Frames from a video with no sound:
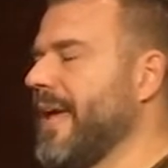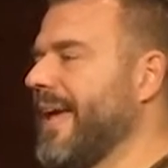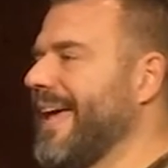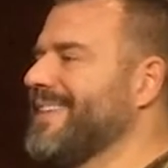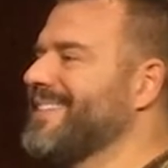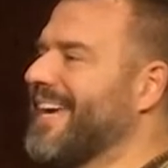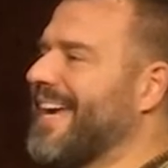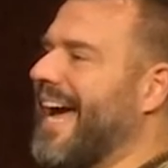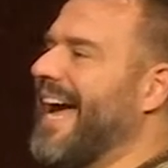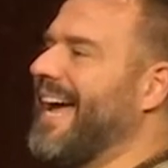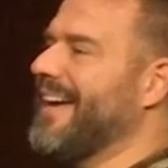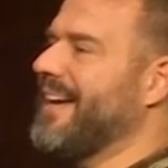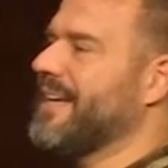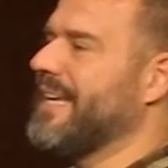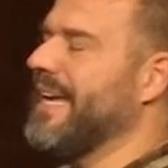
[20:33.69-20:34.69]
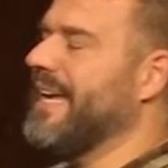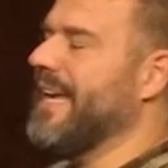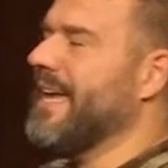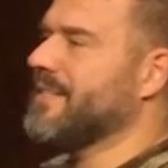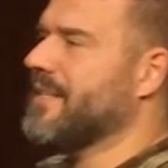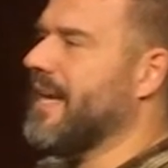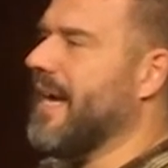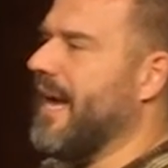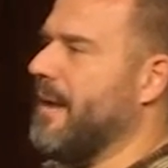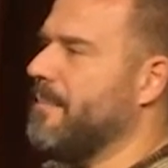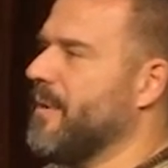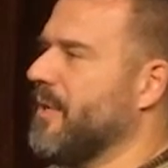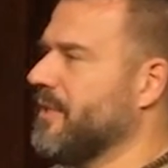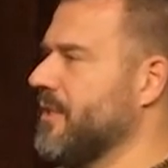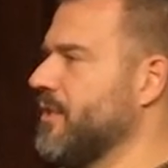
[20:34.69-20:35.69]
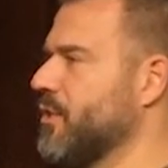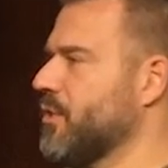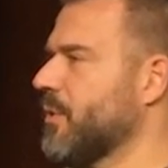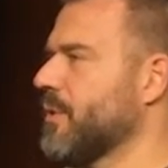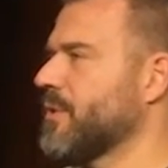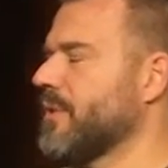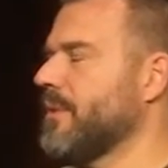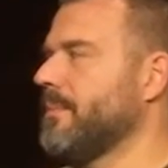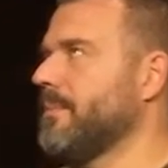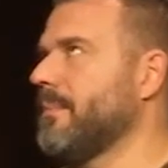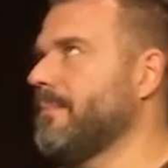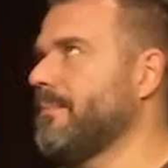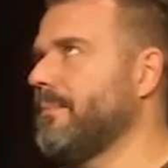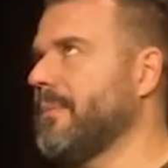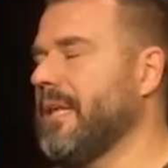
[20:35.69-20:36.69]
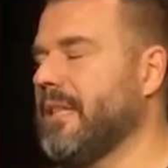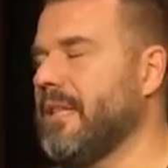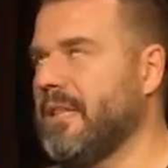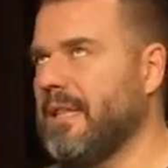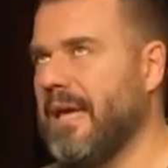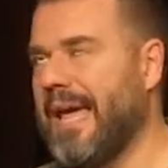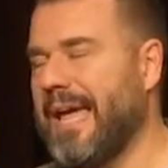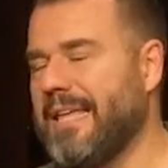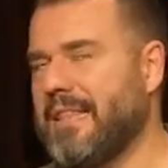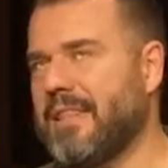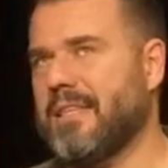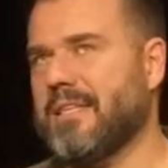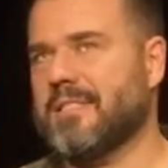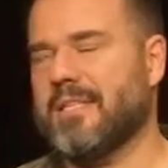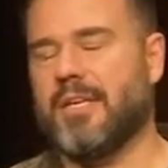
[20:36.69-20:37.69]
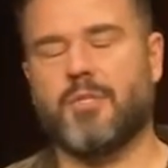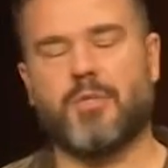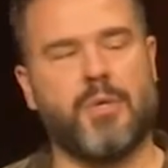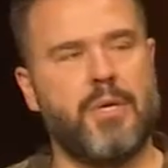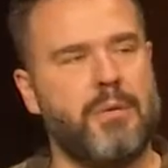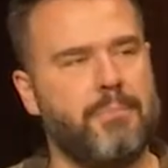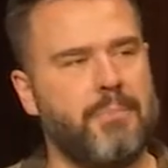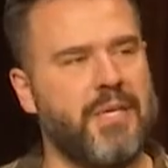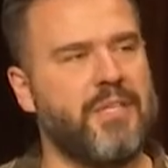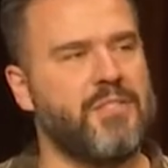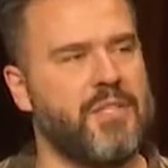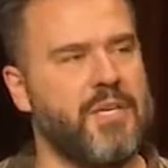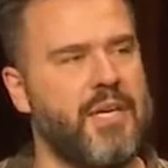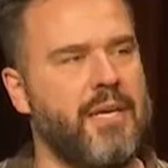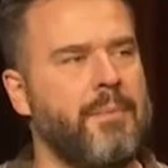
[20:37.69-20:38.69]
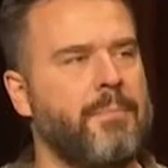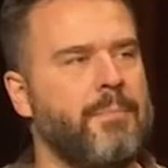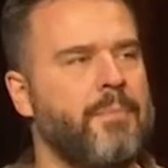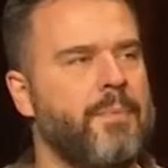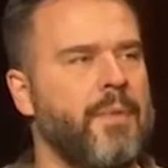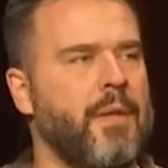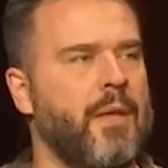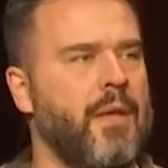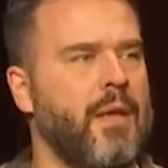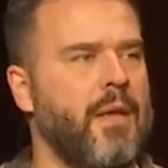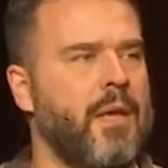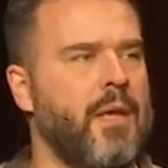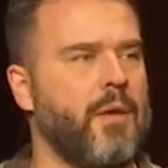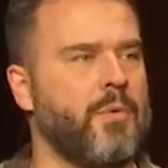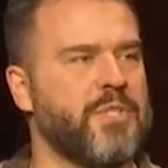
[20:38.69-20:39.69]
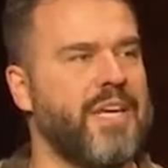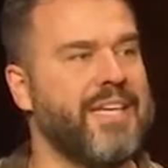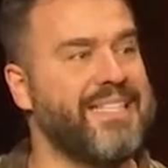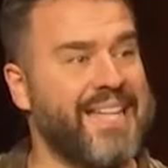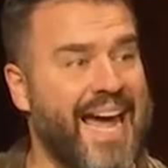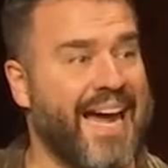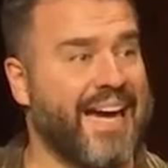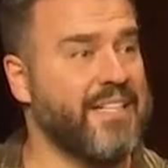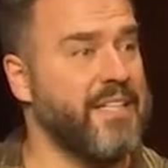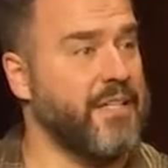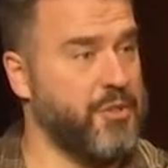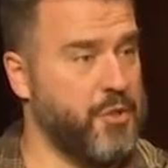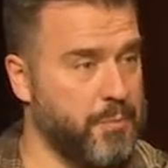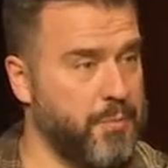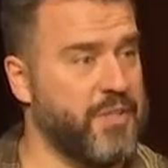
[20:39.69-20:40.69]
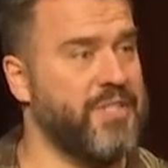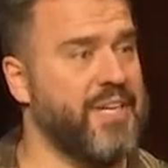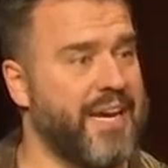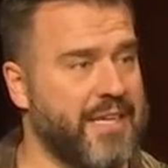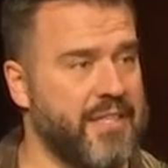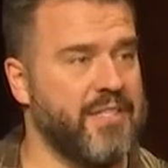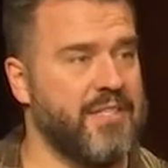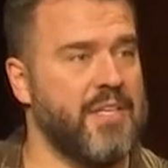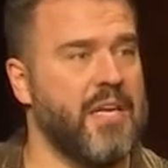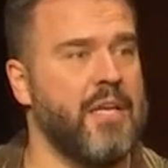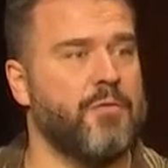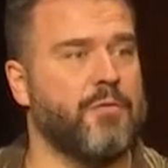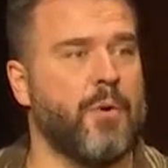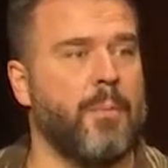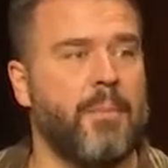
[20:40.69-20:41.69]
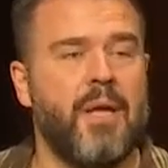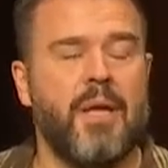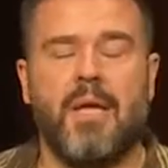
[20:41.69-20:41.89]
King Hezekiah built it in Jerusalem in the 8th century BC. It was a tactic to protect the city from